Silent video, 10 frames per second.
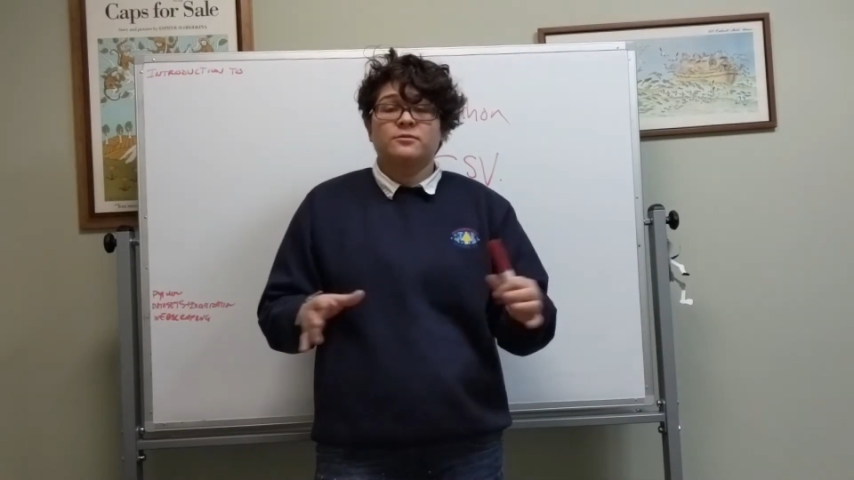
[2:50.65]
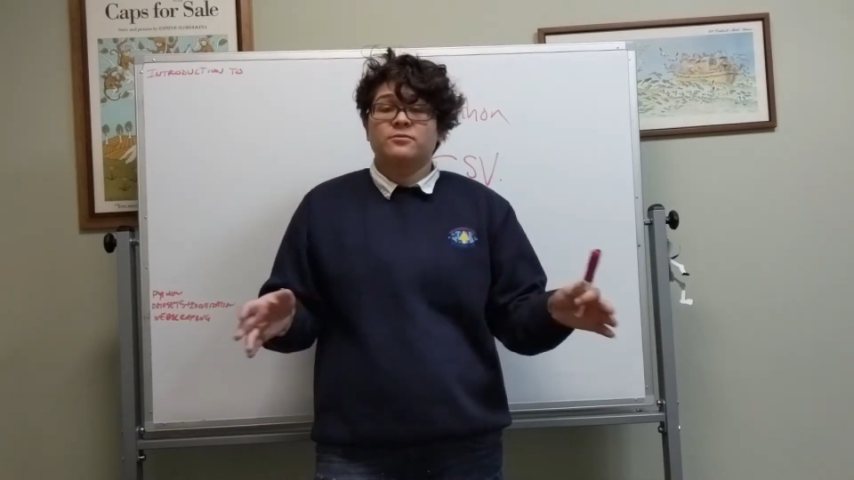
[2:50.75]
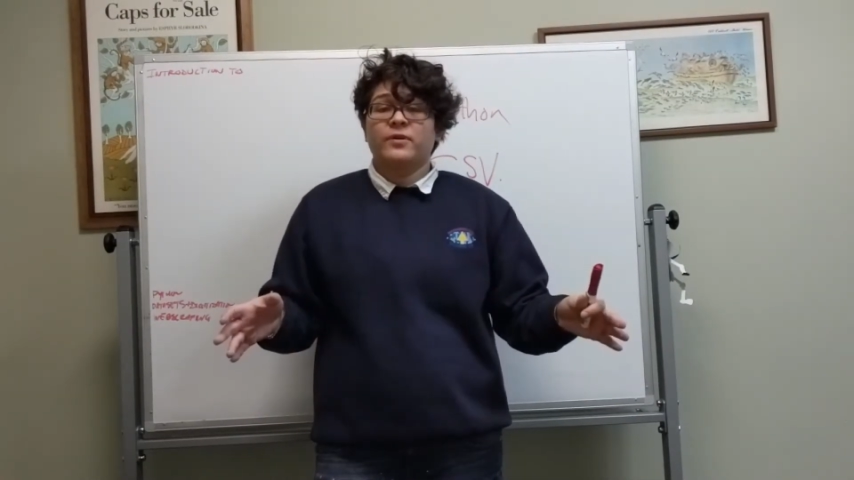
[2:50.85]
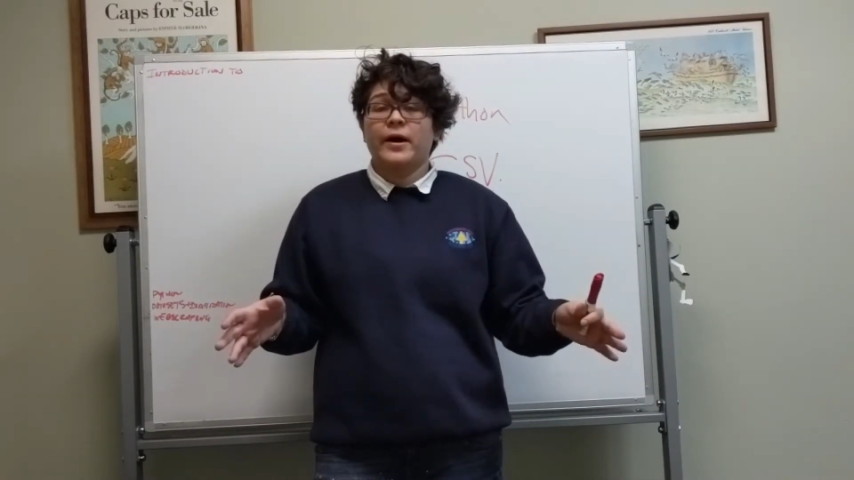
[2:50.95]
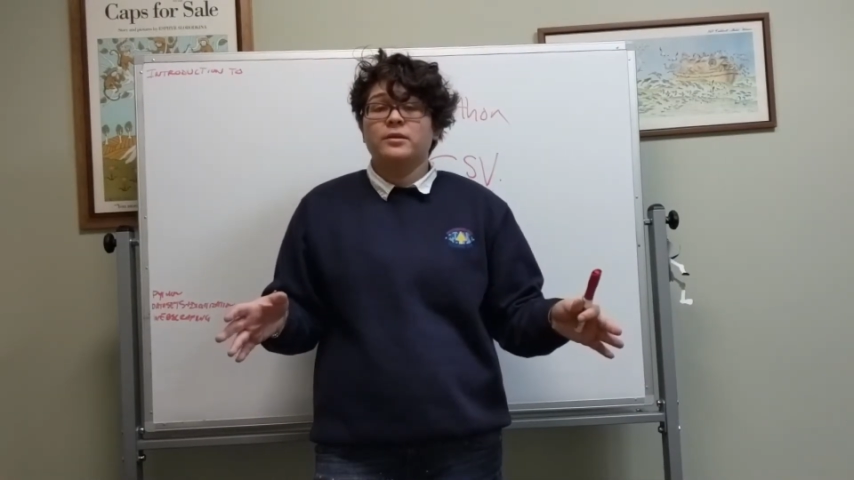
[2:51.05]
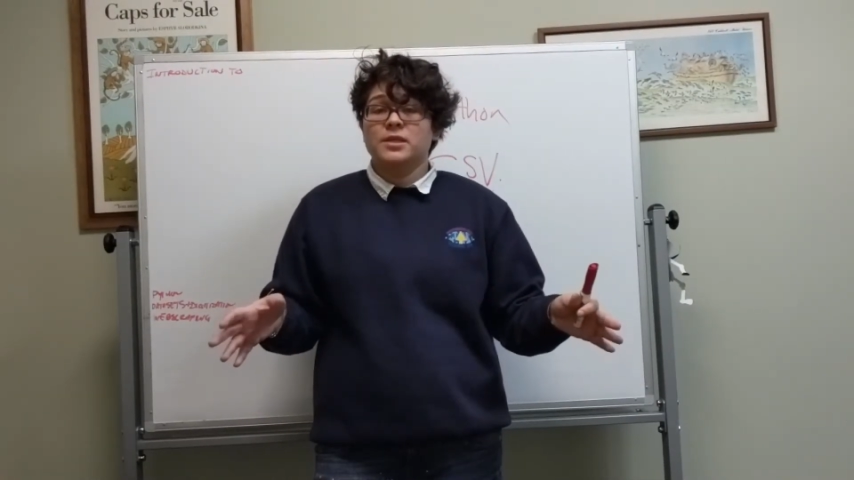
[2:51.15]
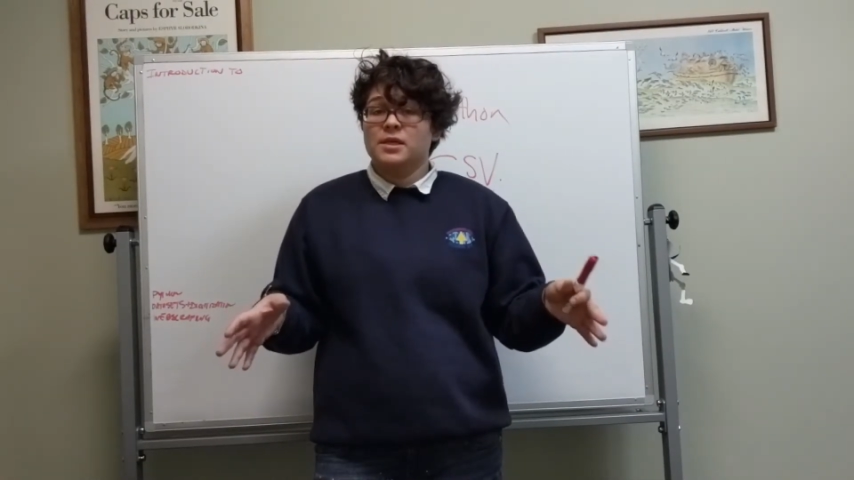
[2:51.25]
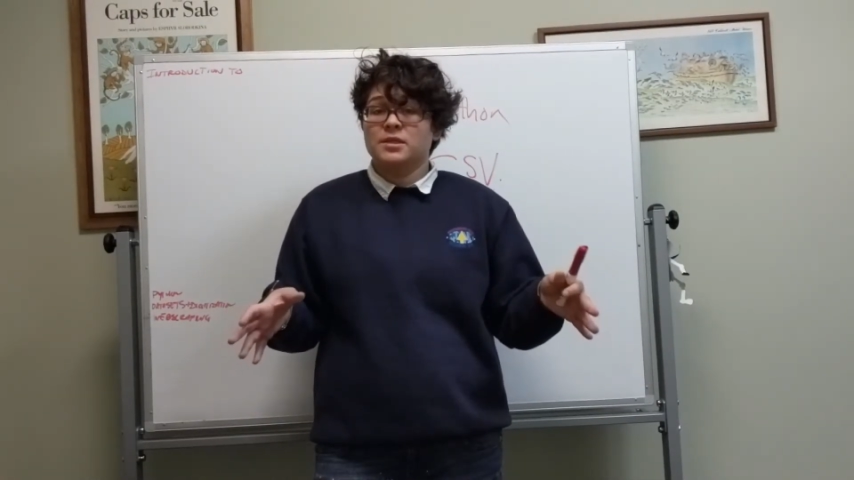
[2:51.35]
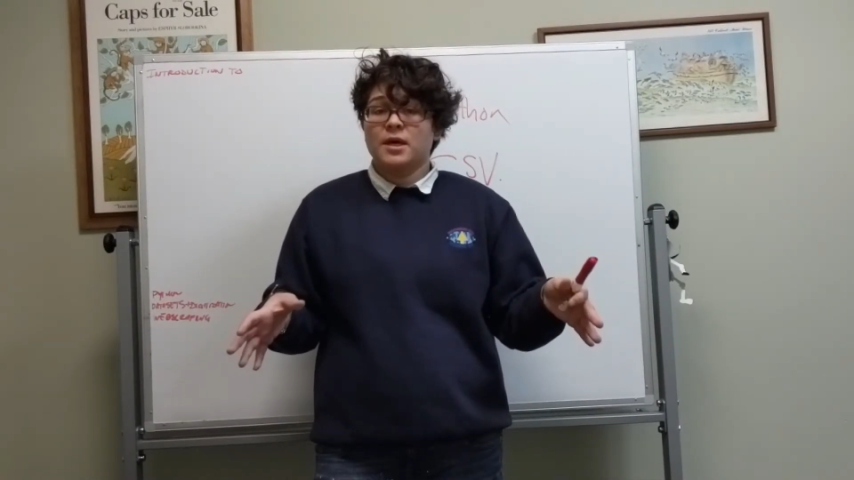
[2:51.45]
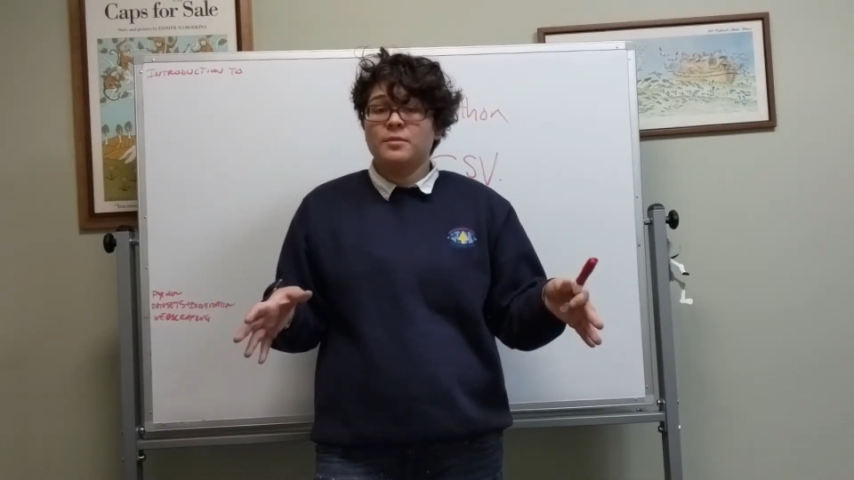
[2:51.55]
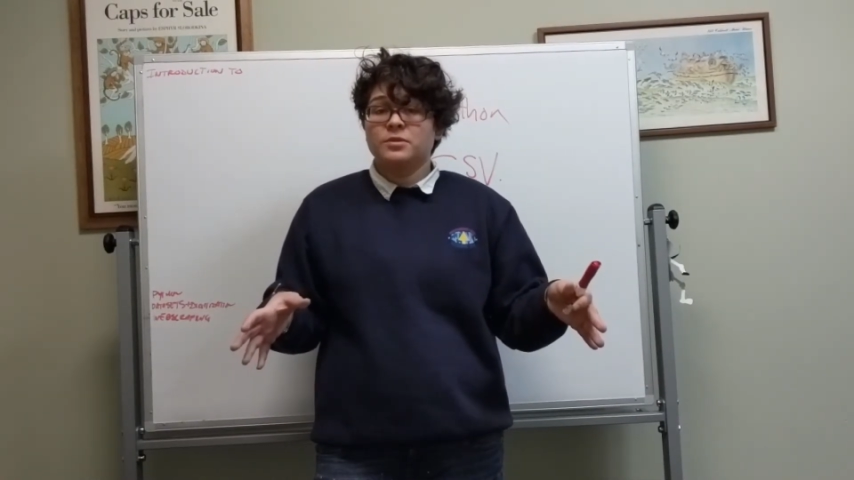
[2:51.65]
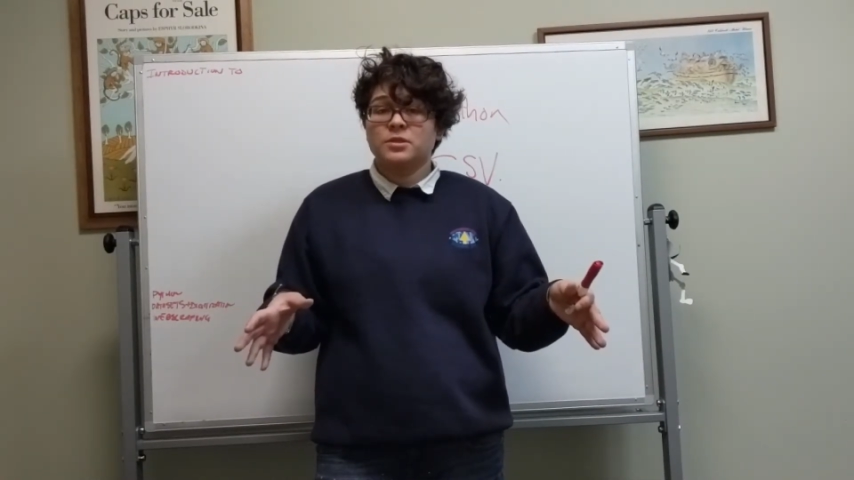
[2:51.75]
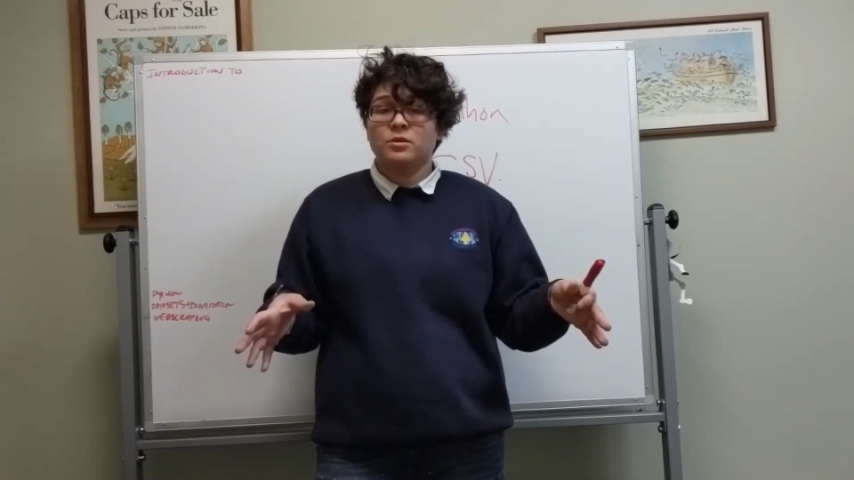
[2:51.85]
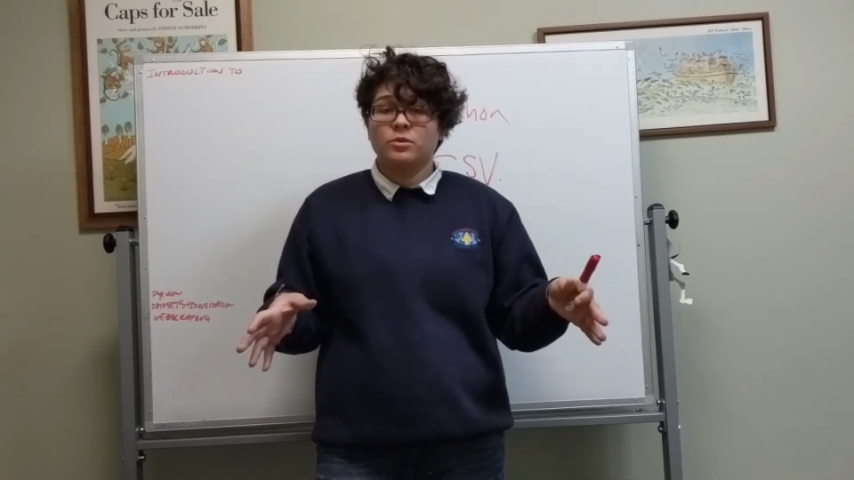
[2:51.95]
of data types,